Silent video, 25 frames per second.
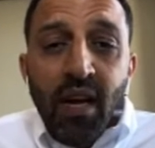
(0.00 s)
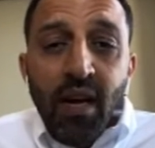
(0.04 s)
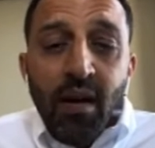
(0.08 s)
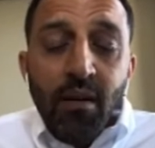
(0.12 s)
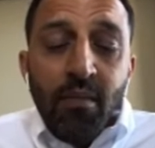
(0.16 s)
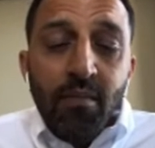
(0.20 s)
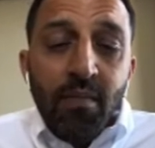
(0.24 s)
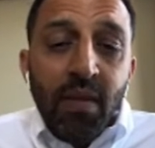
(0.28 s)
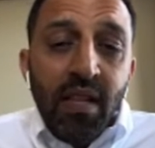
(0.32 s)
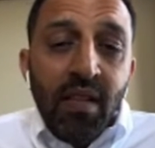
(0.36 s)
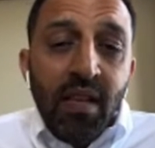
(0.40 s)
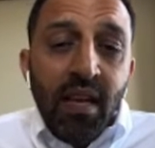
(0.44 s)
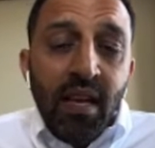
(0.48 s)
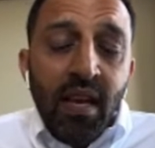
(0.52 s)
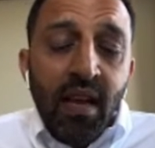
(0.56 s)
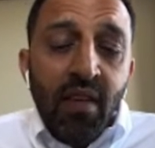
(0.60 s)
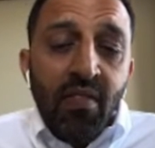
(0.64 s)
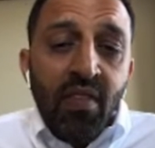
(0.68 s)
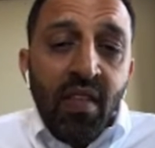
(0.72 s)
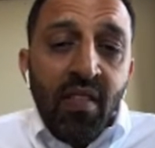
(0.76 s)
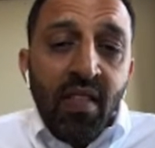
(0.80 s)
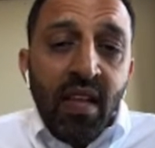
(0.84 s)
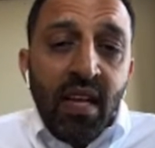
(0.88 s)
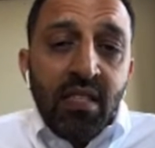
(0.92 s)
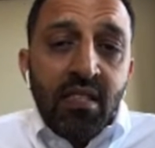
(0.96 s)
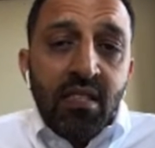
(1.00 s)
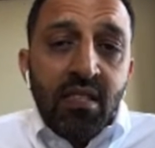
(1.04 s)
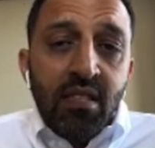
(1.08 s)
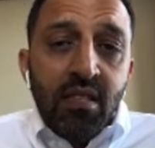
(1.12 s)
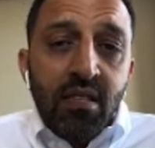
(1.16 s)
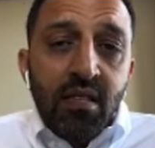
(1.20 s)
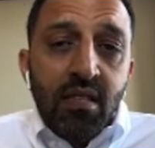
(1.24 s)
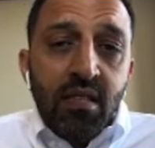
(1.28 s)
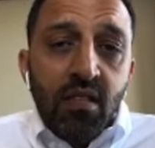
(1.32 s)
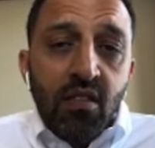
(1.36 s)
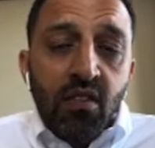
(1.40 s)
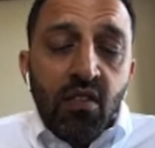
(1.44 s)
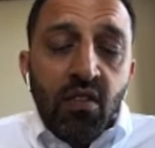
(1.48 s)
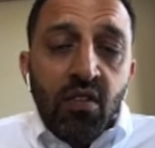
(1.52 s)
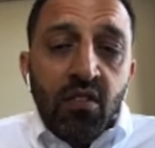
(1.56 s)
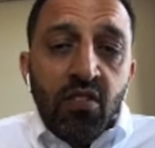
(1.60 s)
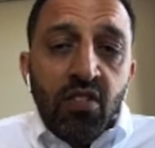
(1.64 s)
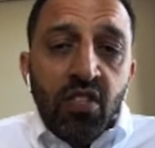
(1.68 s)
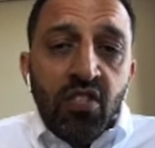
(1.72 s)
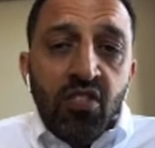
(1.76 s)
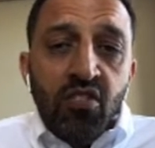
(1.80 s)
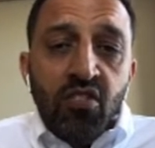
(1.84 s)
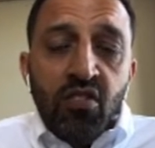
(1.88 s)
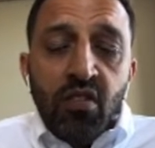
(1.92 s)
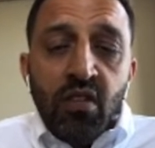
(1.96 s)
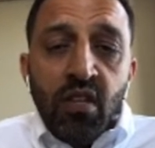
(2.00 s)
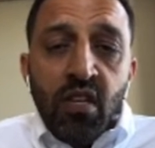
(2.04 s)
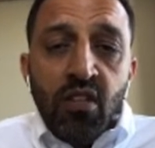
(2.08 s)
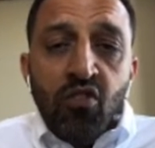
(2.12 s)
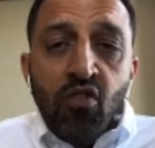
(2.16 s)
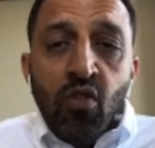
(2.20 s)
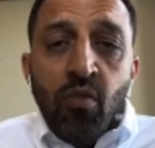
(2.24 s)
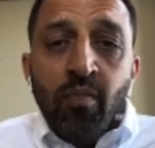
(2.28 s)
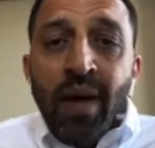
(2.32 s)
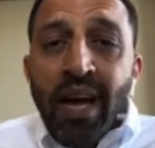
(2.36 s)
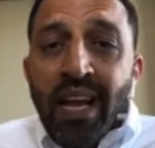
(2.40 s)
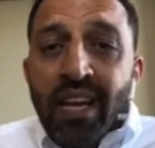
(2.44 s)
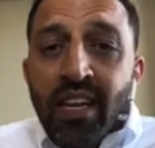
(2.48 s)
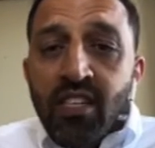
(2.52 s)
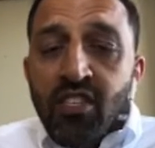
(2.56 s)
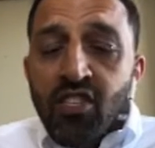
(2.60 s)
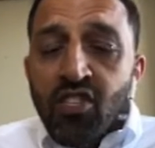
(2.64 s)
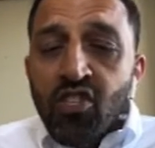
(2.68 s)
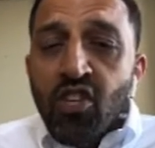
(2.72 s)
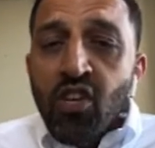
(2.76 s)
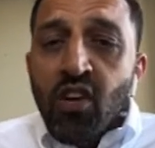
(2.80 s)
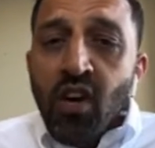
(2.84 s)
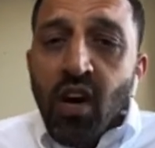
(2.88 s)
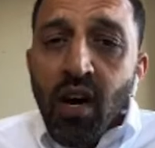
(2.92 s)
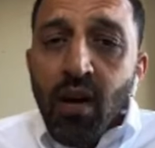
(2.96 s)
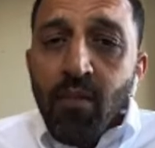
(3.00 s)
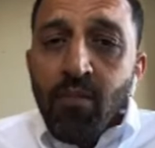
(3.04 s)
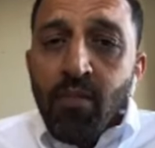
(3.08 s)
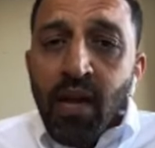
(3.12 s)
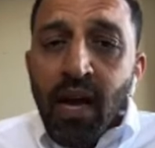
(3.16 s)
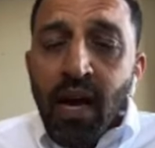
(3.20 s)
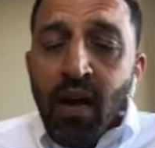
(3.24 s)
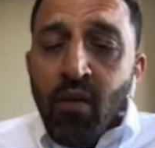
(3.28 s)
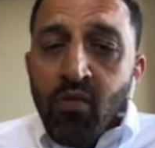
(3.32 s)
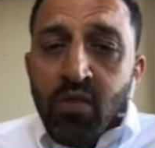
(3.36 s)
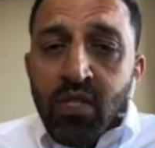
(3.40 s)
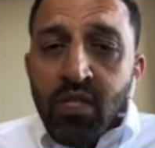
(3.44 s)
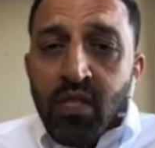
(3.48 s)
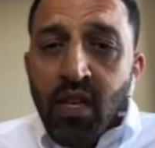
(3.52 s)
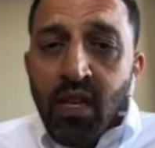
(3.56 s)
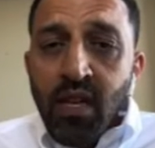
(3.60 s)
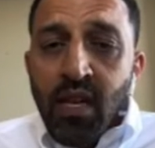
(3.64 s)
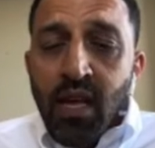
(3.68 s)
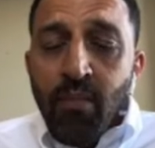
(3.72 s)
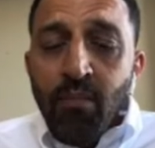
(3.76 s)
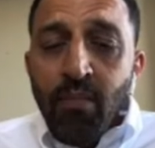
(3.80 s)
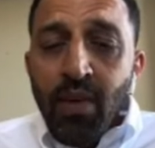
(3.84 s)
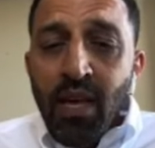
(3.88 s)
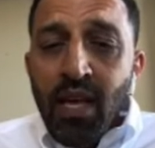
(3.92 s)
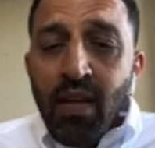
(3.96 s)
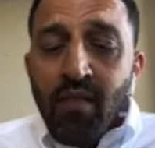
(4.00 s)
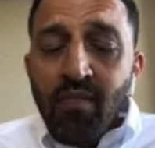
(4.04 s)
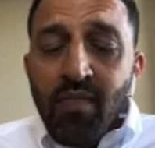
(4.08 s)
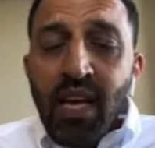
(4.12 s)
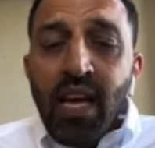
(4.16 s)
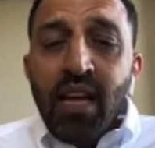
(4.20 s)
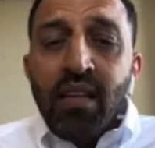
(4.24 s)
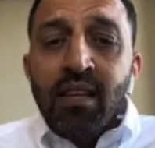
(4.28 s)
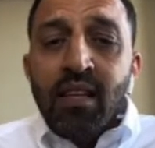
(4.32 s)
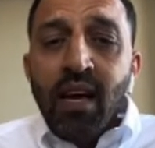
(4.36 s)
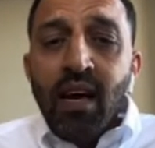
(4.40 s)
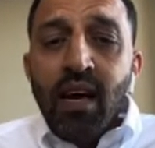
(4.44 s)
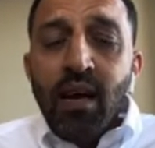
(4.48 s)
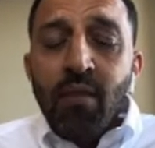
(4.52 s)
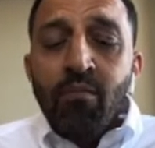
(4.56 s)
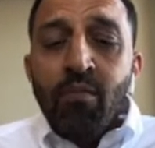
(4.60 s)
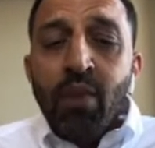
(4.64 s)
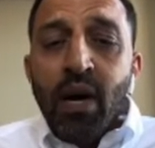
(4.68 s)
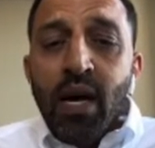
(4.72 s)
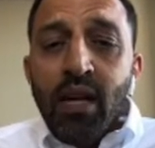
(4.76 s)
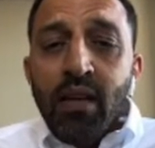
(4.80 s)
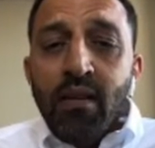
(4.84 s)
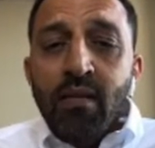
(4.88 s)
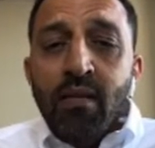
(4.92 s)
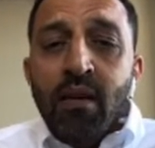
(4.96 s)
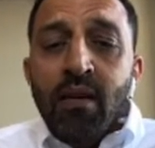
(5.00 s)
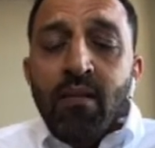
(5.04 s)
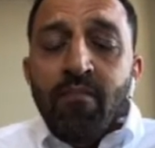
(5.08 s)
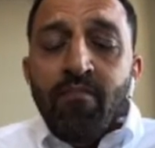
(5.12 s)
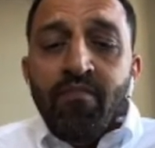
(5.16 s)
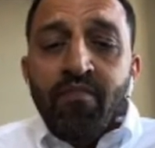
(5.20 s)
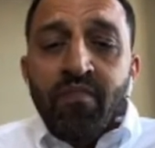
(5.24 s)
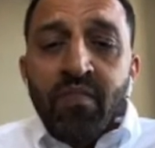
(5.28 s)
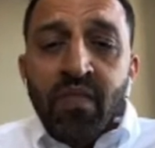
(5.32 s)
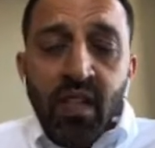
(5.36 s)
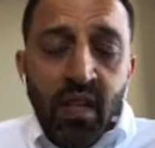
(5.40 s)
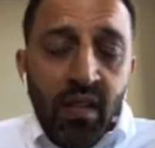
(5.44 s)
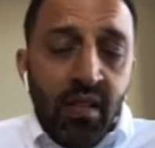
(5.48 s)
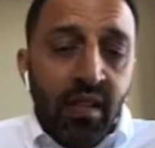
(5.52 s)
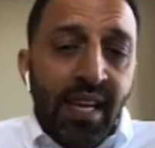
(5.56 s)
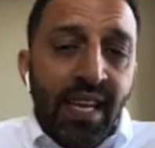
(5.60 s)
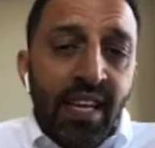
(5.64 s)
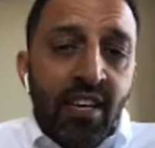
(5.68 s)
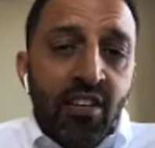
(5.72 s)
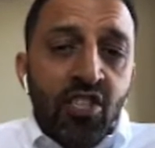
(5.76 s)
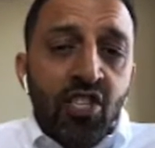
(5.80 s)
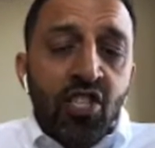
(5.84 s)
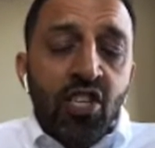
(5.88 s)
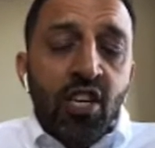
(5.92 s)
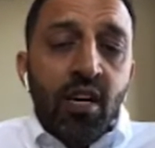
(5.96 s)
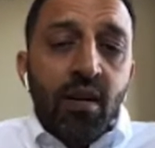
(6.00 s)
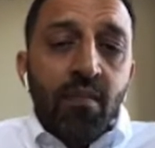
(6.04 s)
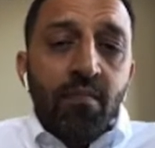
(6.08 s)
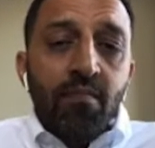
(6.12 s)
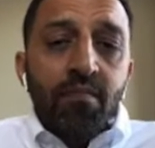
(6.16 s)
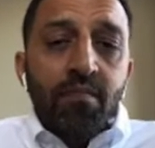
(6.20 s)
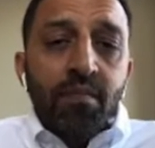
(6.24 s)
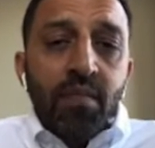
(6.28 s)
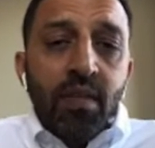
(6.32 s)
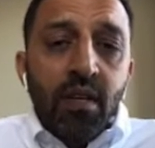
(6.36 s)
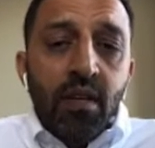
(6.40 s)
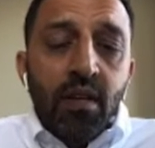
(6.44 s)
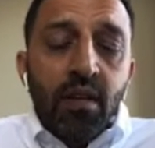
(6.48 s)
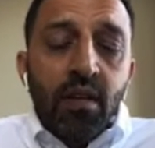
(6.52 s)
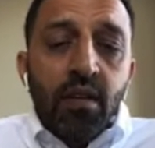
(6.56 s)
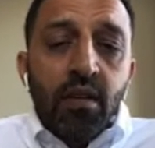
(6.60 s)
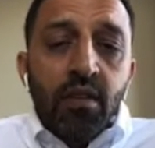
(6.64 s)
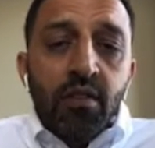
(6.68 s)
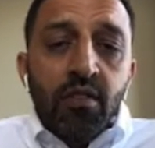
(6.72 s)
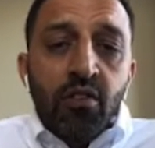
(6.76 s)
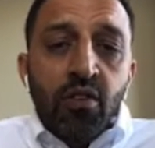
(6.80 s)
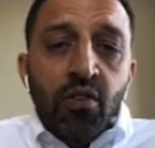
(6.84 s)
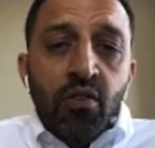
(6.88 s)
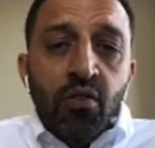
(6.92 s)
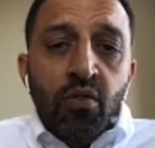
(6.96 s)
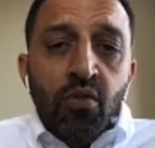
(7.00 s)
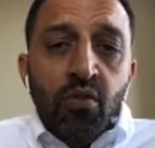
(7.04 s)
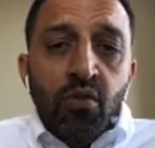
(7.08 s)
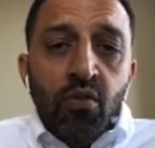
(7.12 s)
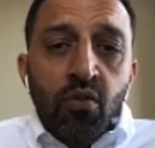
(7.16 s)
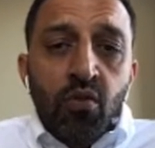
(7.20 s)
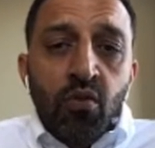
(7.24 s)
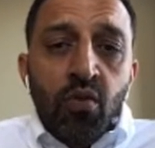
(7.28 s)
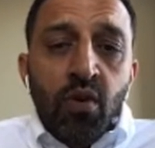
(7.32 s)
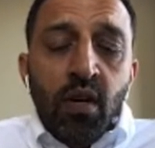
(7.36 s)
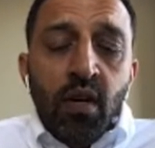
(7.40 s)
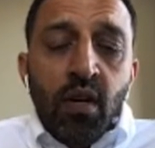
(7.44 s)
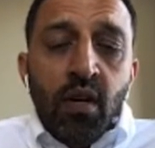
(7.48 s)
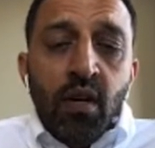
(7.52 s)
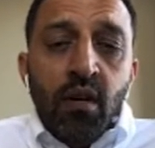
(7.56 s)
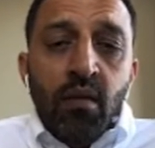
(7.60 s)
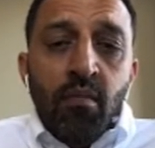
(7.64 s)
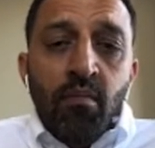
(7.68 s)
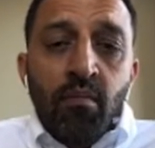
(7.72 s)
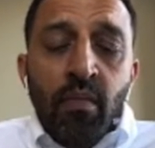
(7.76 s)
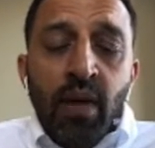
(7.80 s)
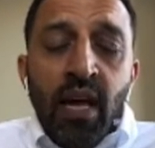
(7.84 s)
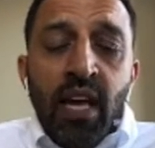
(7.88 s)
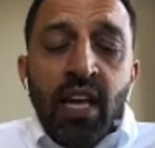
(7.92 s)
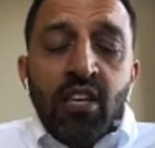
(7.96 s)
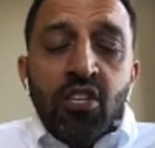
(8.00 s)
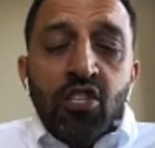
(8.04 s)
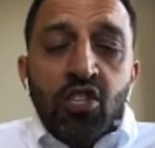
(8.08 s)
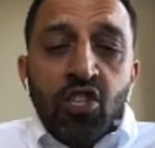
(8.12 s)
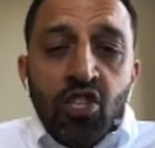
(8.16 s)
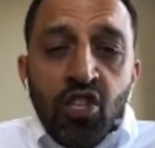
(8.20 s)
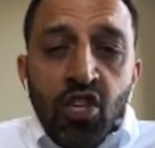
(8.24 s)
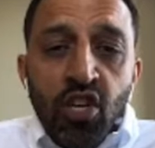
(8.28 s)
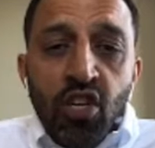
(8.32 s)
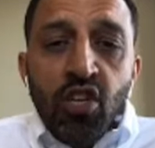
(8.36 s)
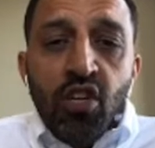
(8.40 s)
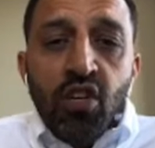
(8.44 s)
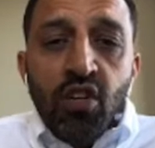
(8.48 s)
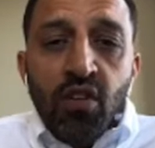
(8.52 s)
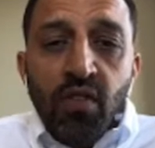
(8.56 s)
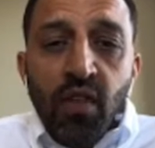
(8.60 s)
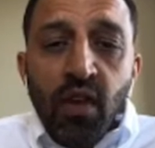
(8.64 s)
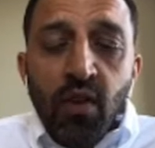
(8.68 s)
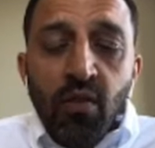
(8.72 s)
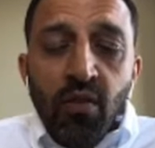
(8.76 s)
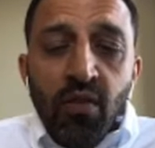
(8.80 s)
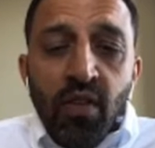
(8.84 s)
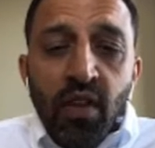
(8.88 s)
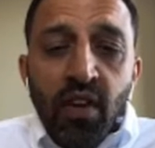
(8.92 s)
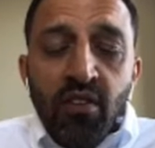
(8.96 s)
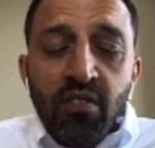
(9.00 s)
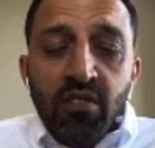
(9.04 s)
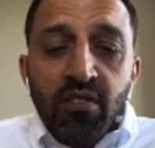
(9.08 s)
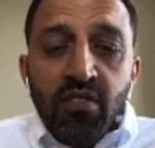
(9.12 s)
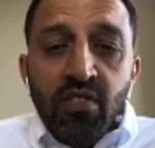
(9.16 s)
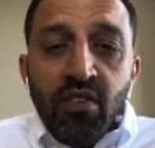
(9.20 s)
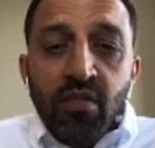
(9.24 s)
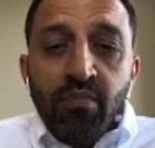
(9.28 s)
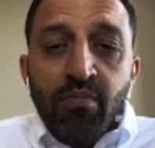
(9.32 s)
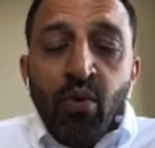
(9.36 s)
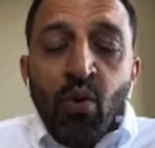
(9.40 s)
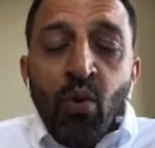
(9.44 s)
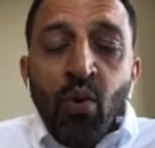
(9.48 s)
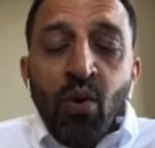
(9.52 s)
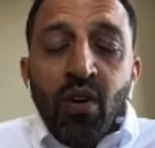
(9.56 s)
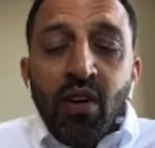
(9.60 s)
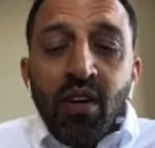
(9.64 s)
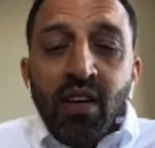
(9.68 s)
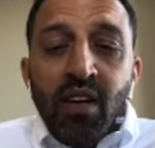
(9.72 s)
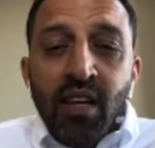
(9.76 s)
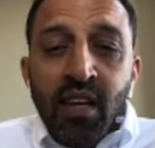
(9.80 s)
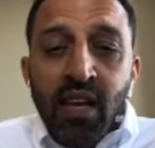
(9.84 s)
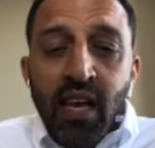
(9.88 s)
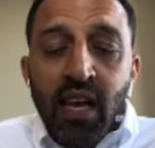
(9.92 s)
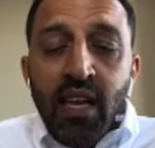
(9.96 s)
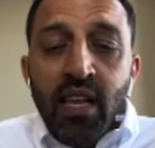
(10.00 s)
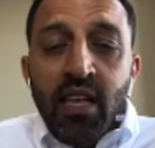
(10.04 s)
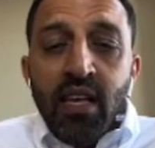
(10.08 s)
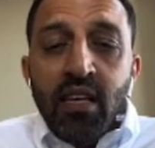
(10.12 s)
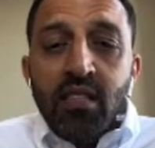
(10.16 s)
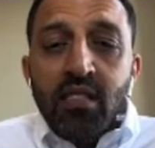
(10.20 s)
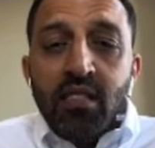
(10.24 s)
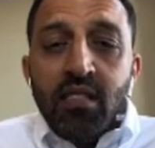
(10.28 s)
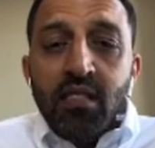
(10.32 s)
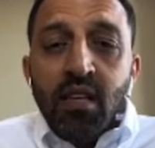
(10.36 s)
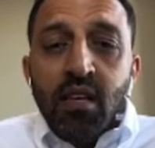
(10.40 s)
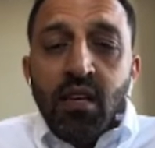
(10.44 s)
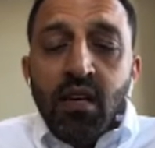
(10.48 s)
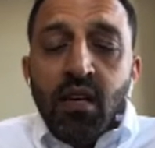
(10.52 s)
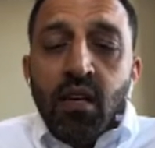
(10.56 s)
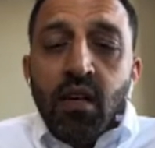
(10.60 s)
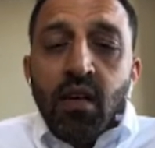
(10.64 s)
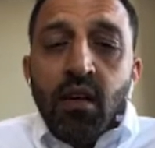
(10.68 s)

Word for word: And I think that's just a tremendous job. And I wasn't an MP at that time, but the leadership to make sure they were there to support Canadians.